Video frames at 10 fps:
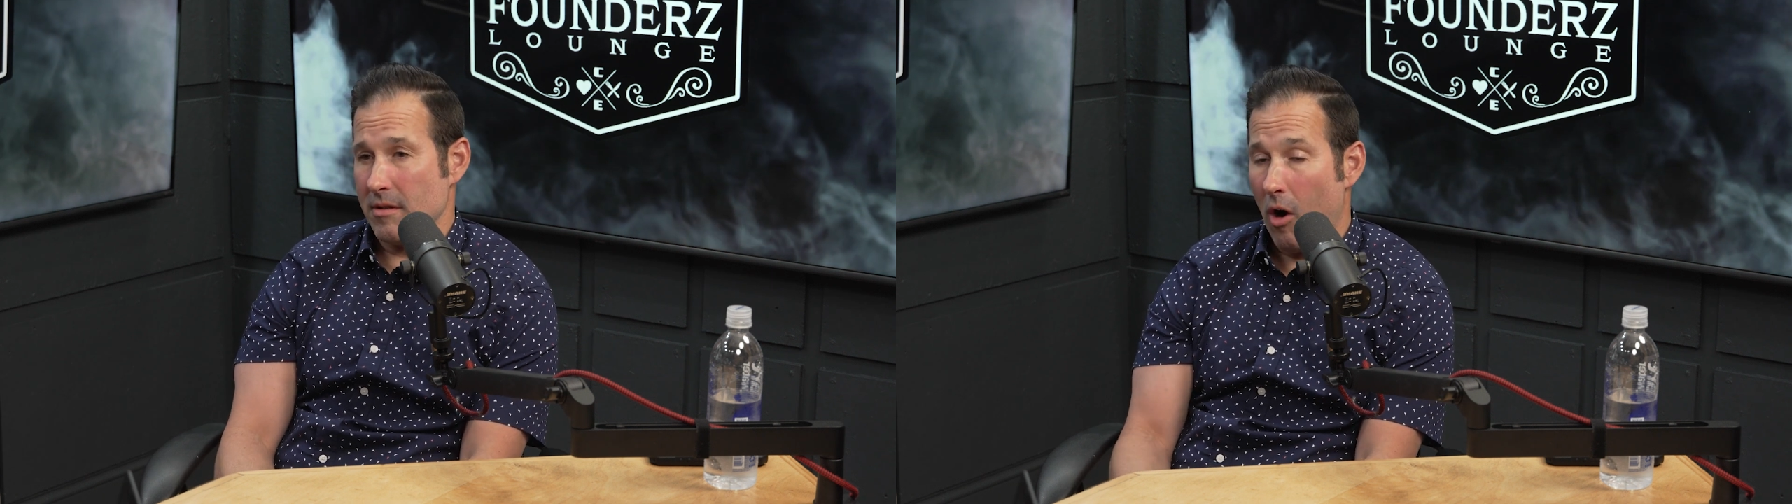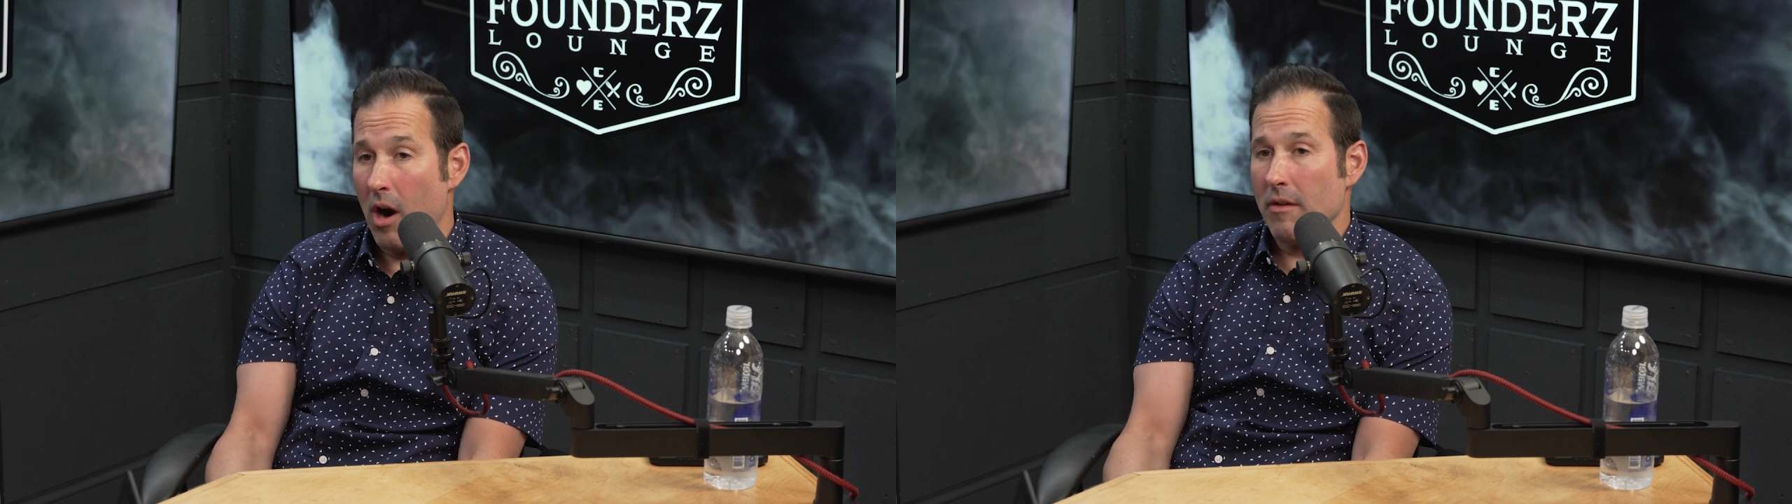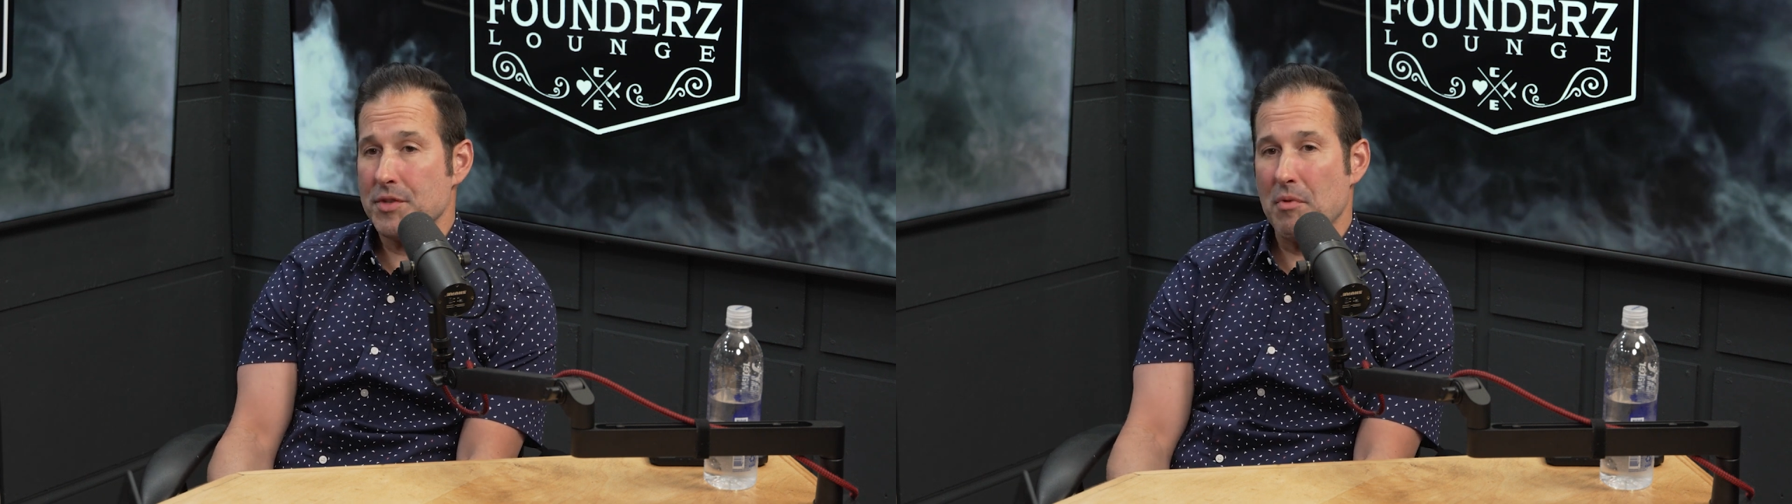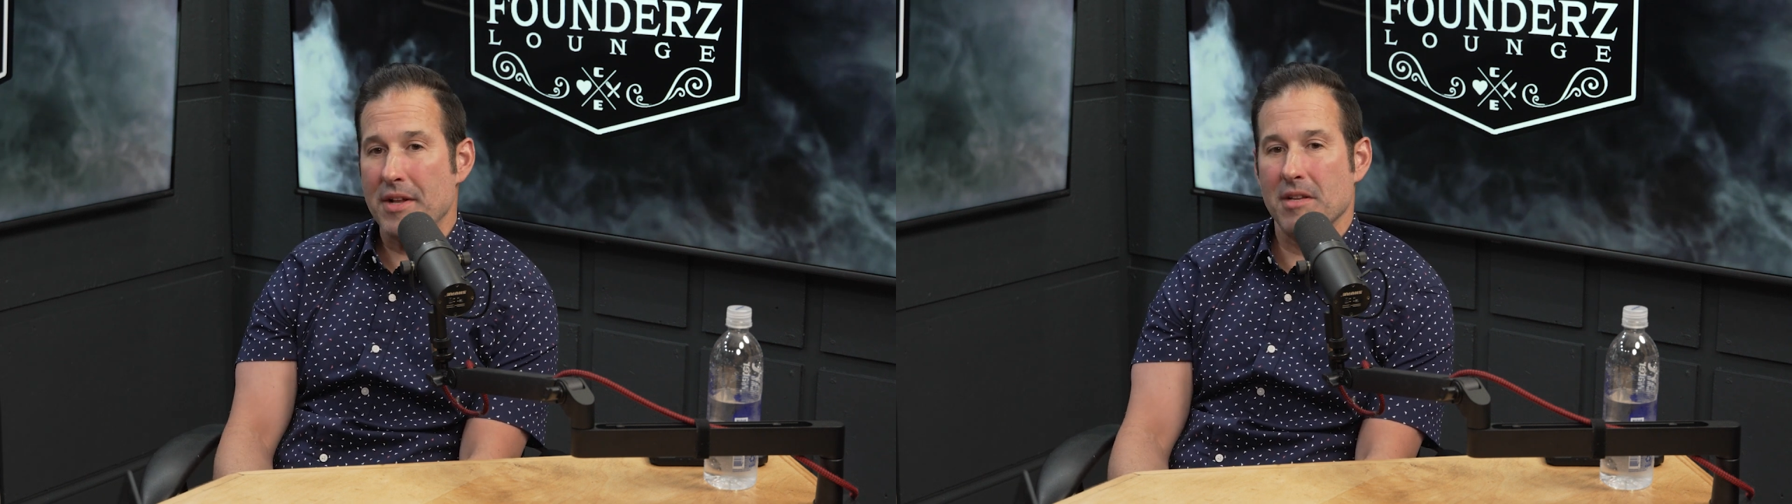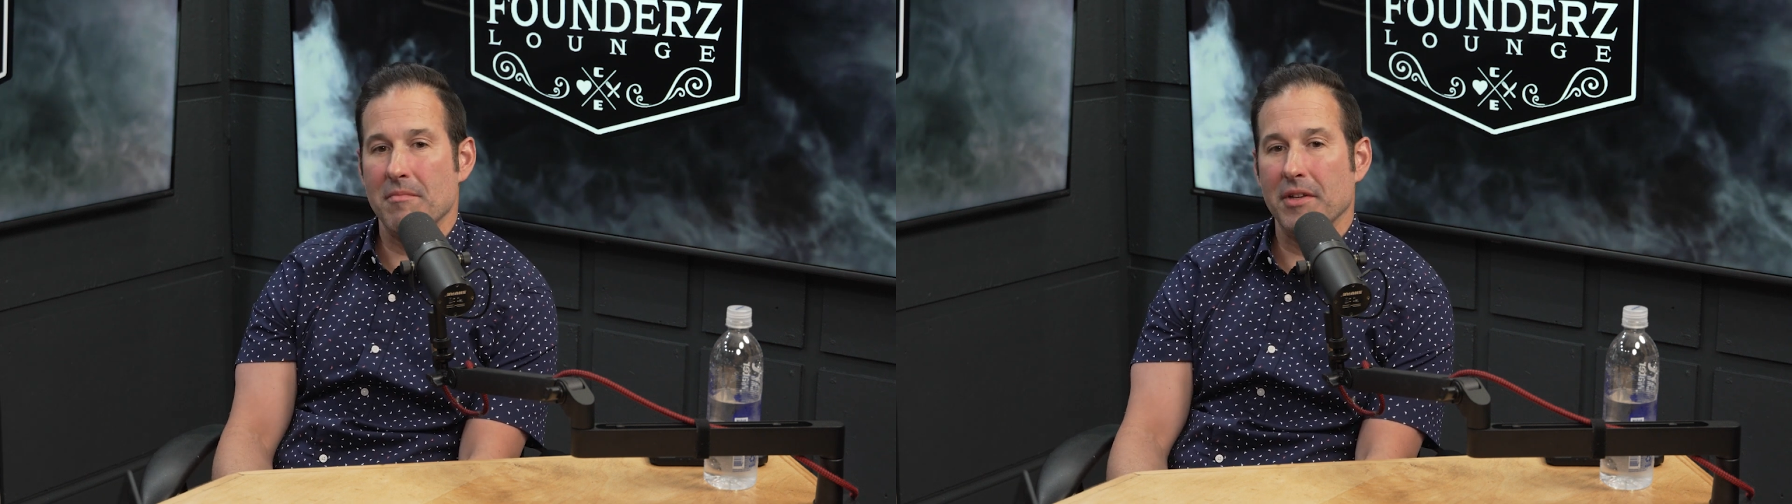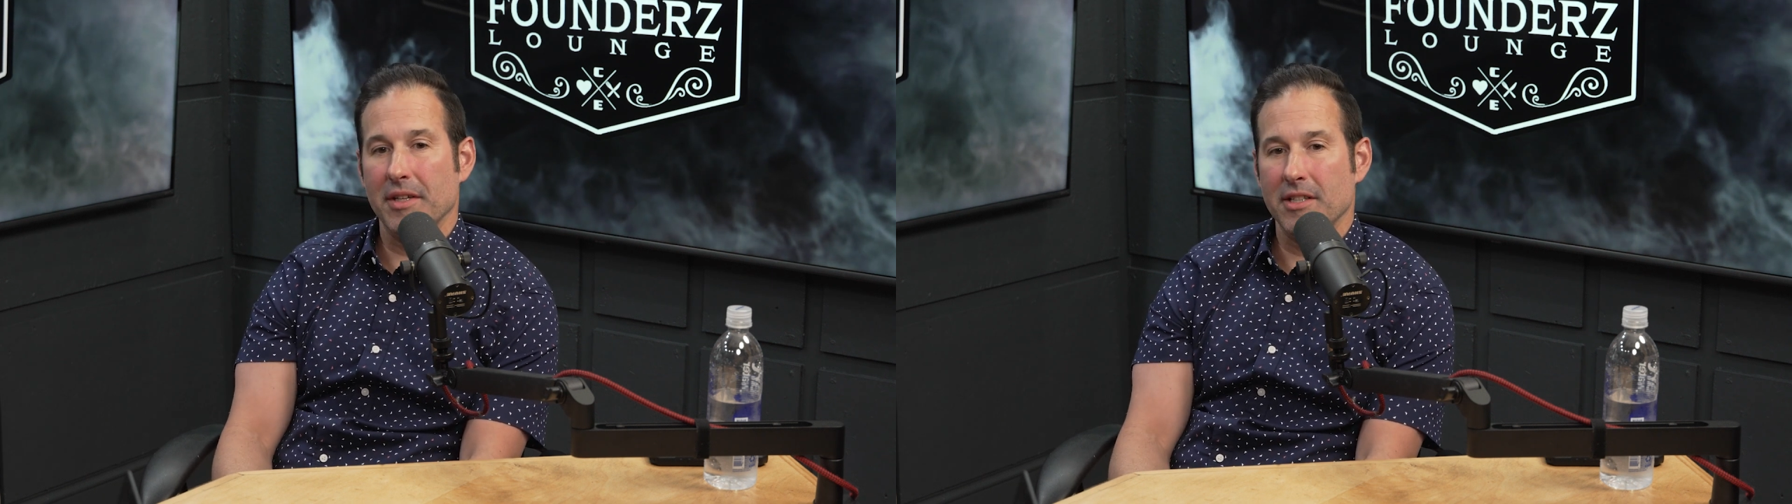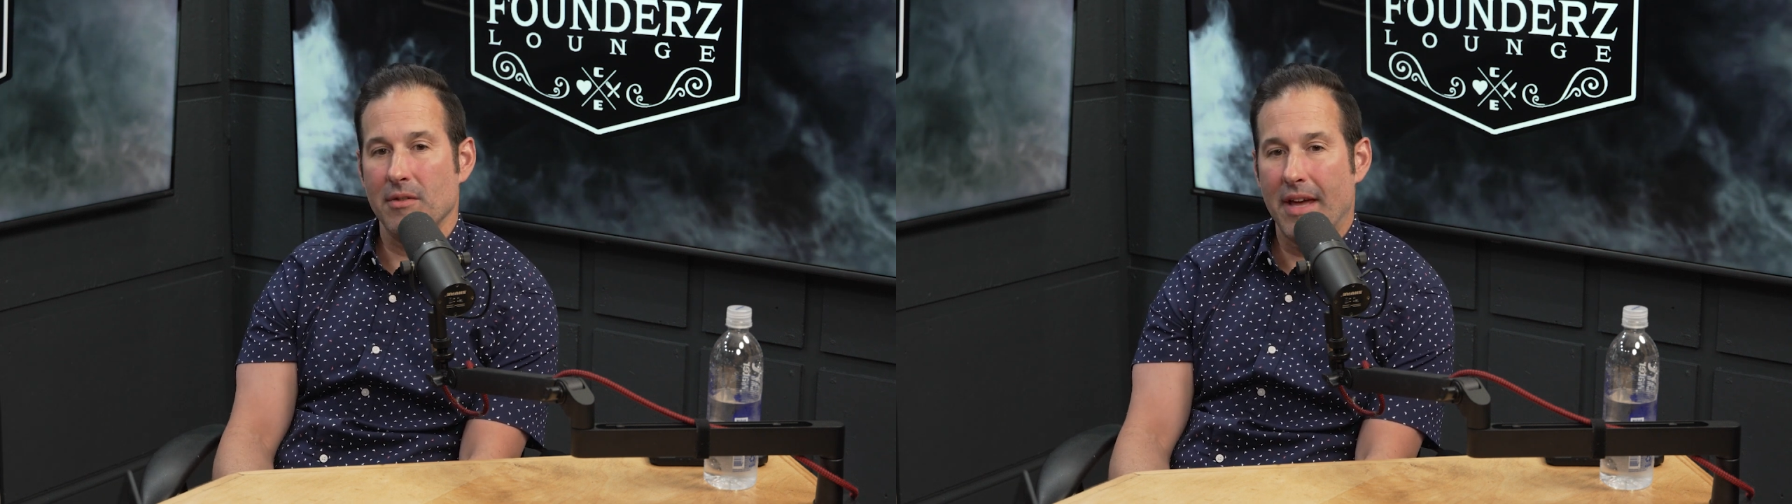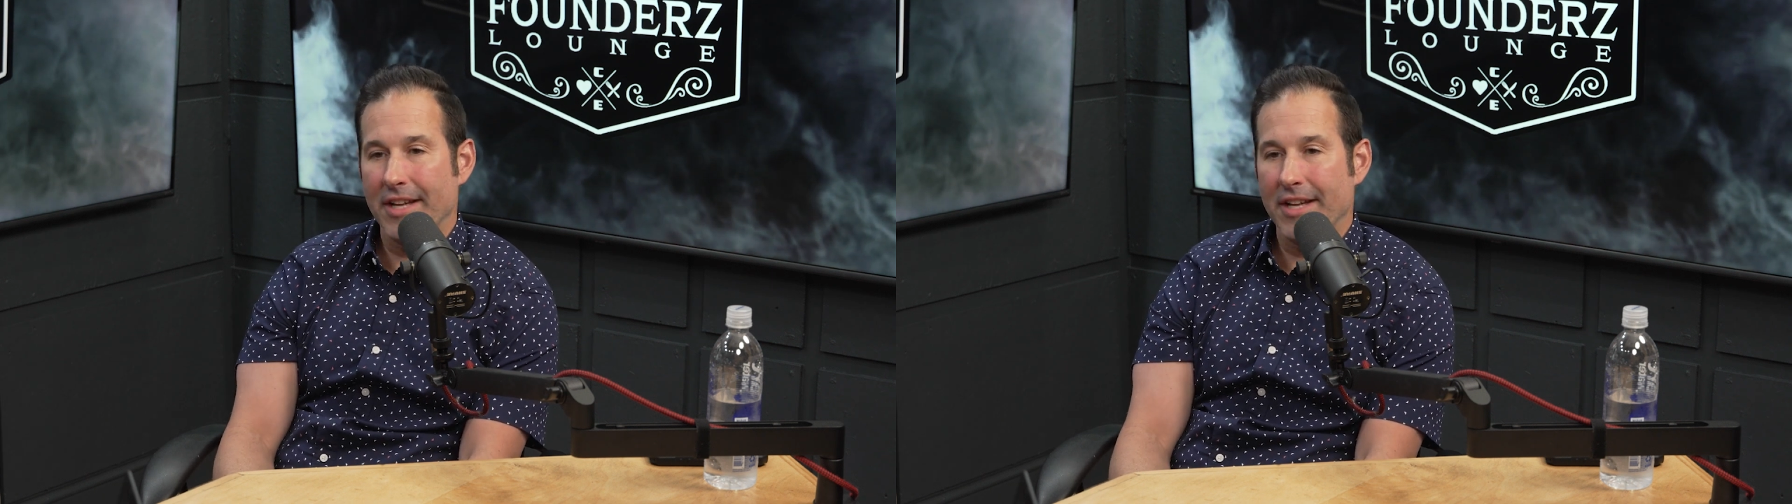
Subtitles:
our responsibility to